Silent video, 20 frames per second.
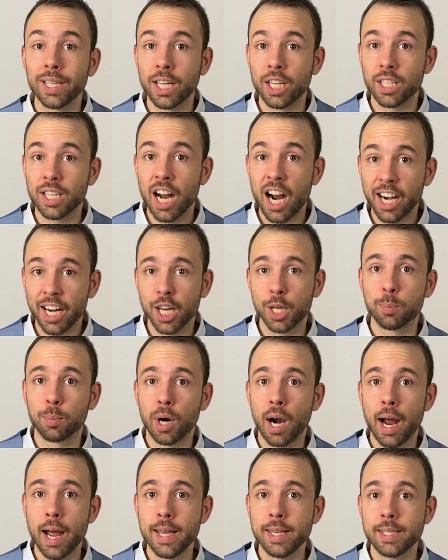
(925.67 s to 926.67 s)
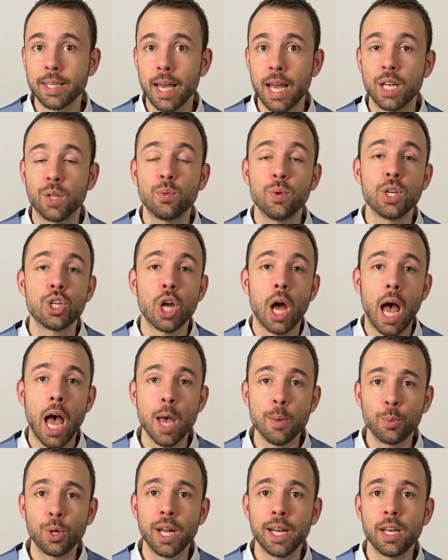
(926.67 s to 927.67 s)
the target price at which
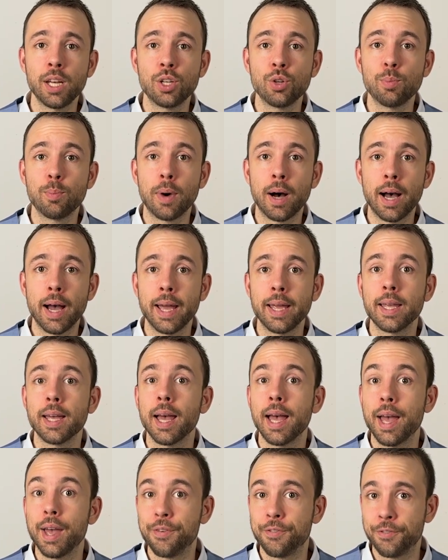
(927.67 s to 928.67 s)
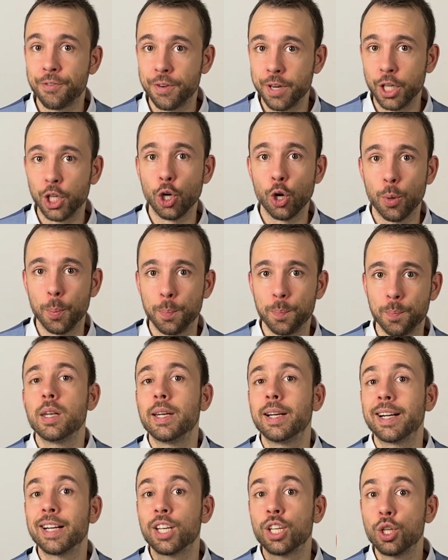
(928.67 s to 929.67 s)
I'm ready to buy Ethereum.
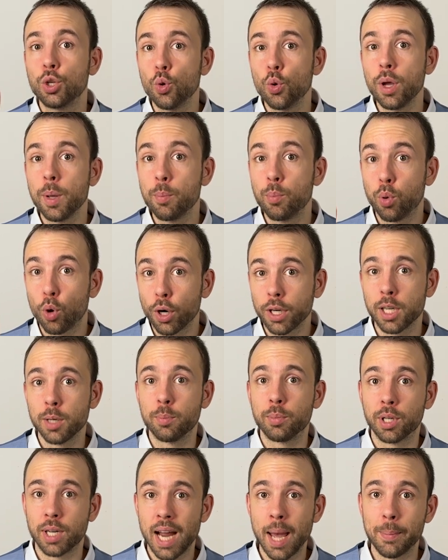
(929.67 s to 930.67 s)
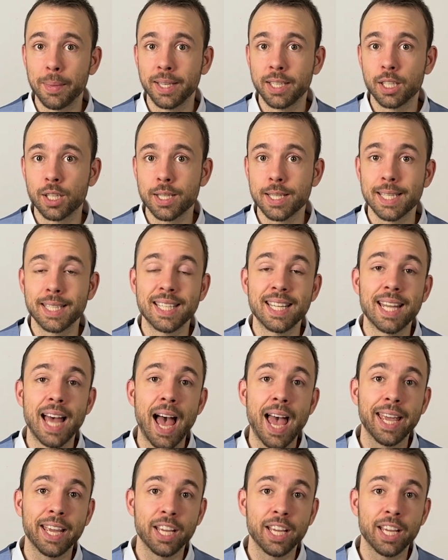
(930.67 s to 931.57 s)
There are two important parameters that I